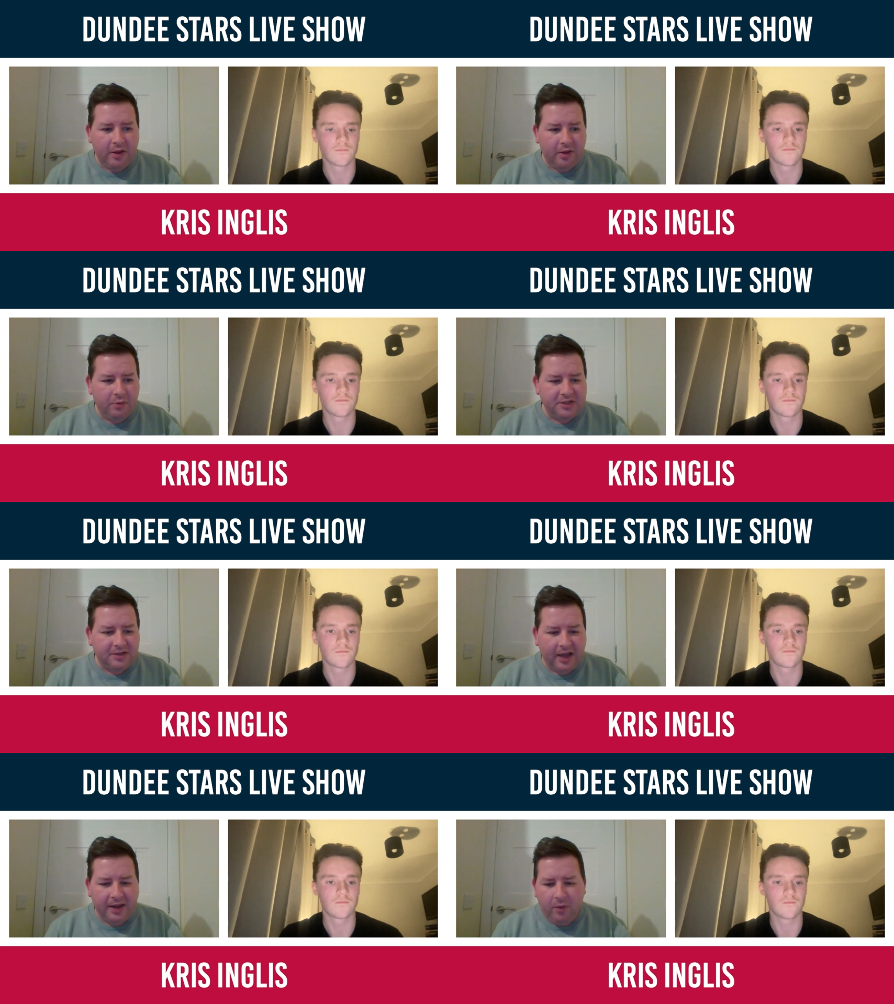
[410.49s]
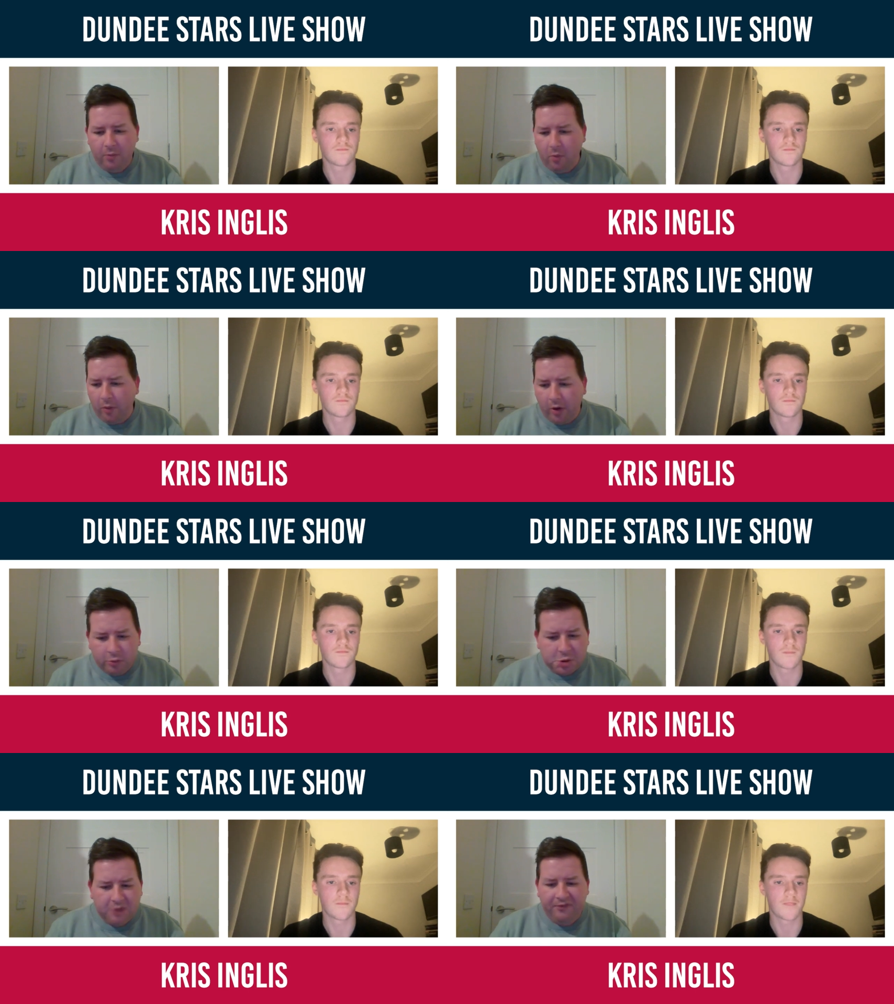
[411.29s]
Speaker 1: There was a time when we were
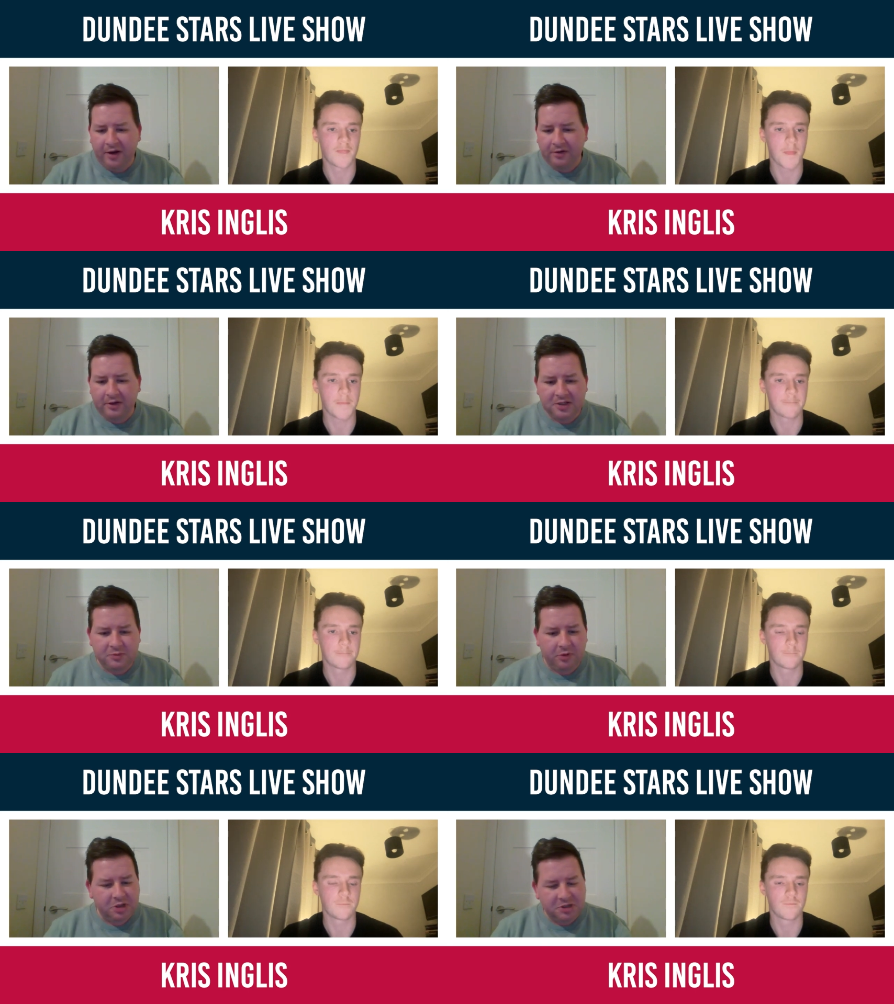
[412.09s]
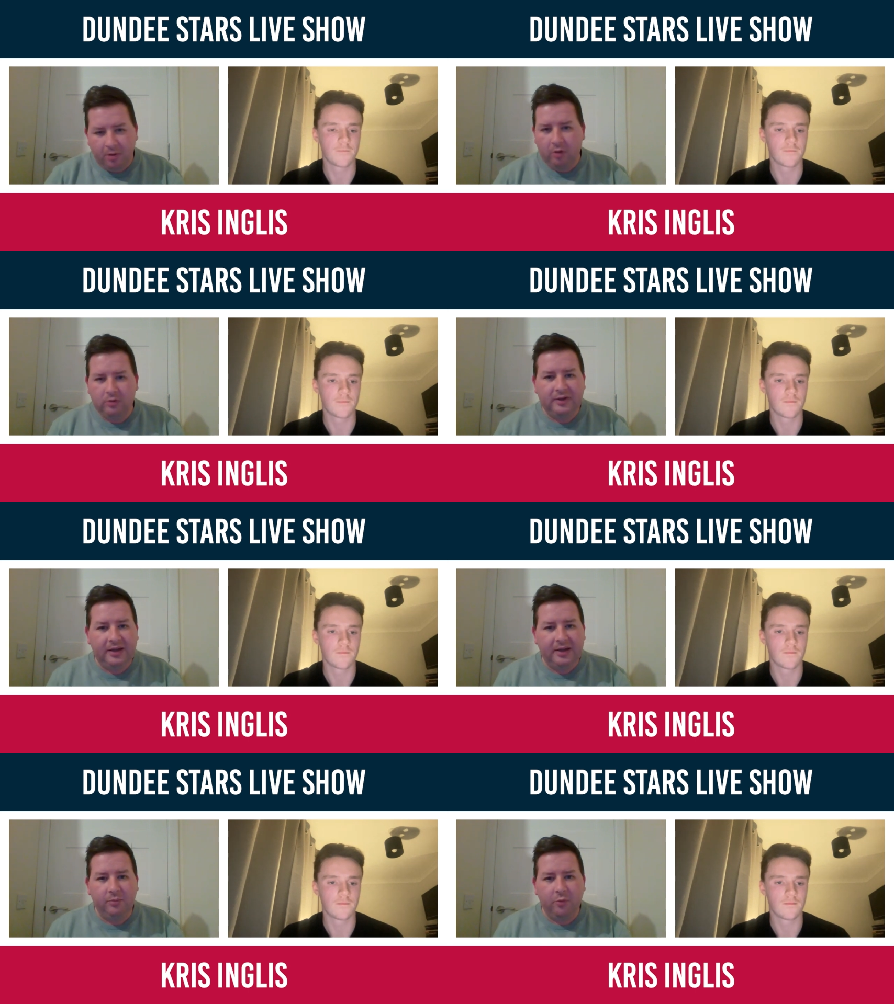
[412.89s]
always referred to as we're the small
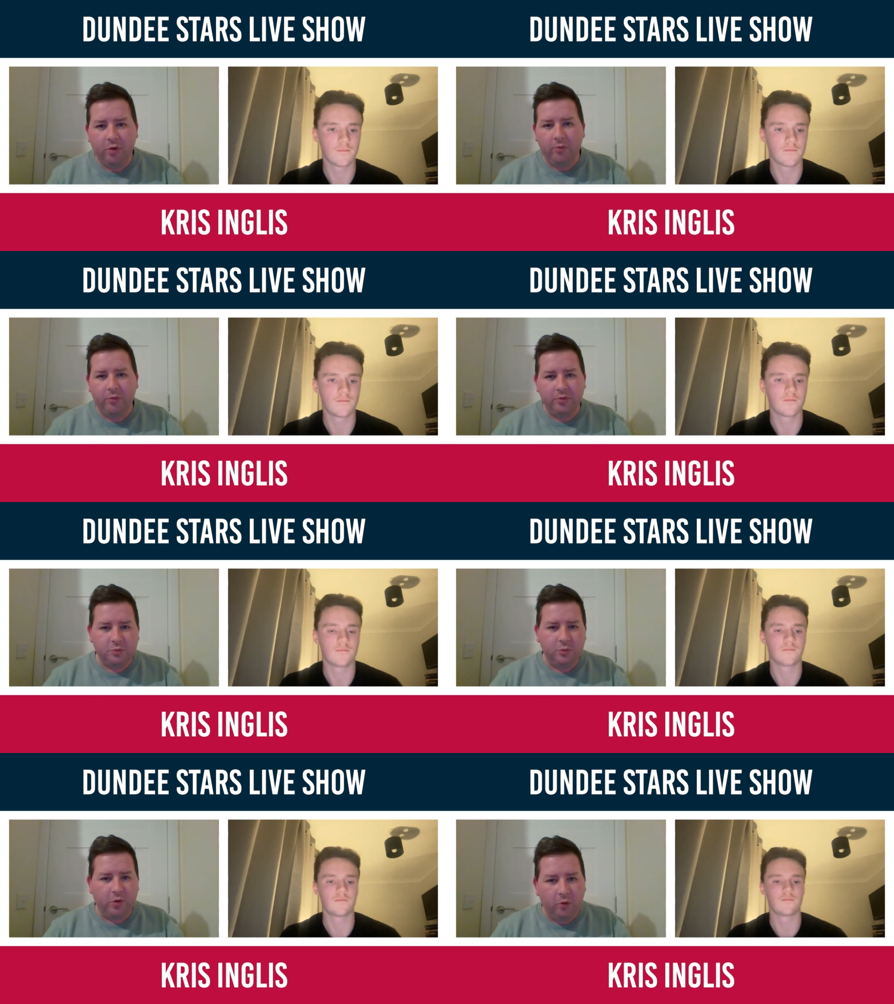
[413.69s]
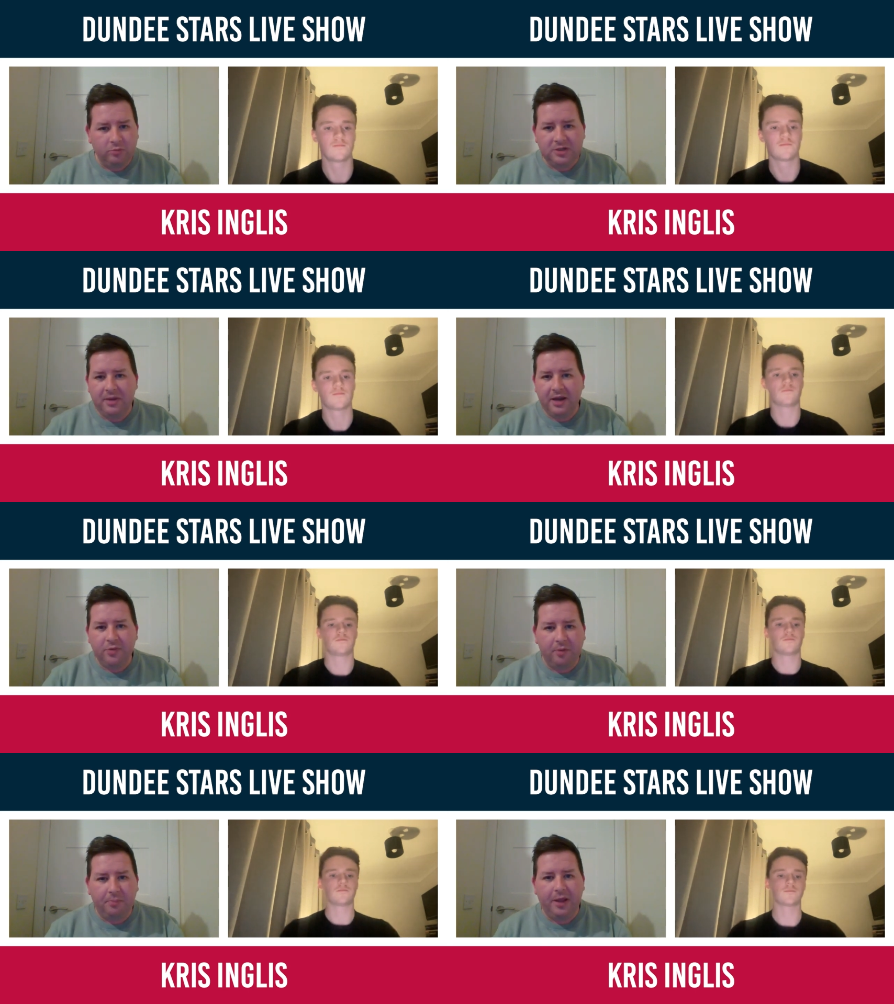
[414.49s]
team. We're, we're we're hoping to
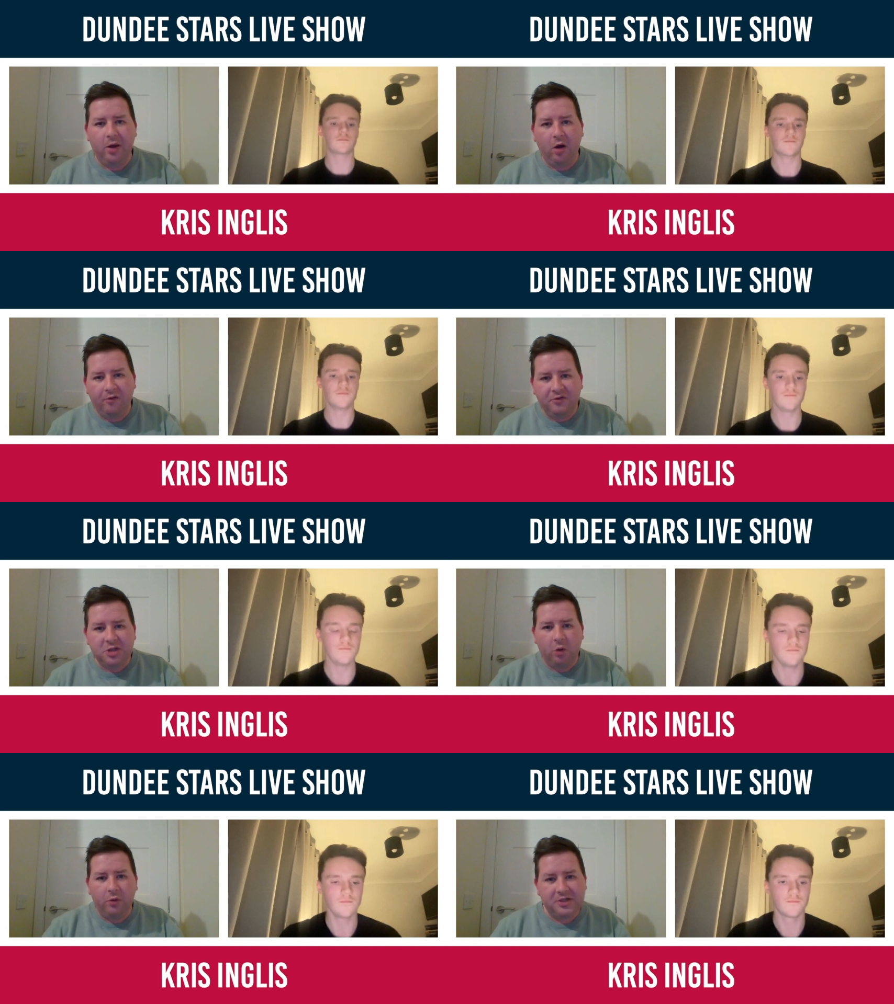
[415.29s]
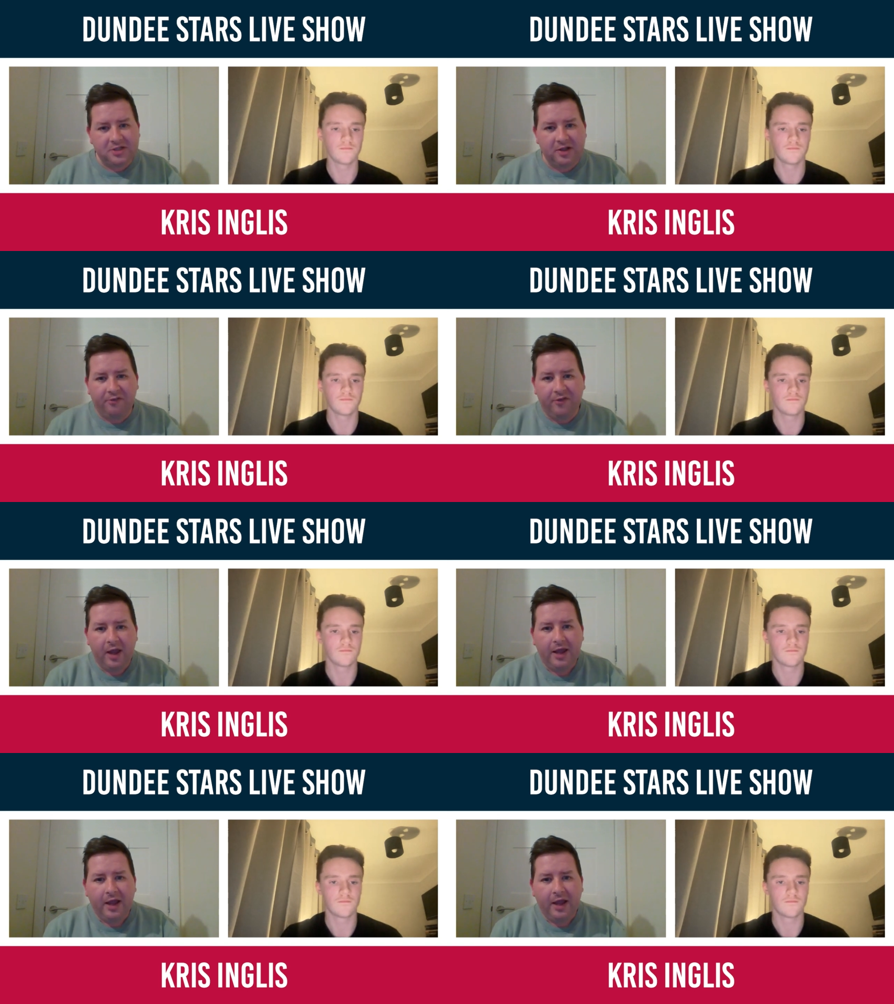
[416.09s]
make the playoffs. All this stuff.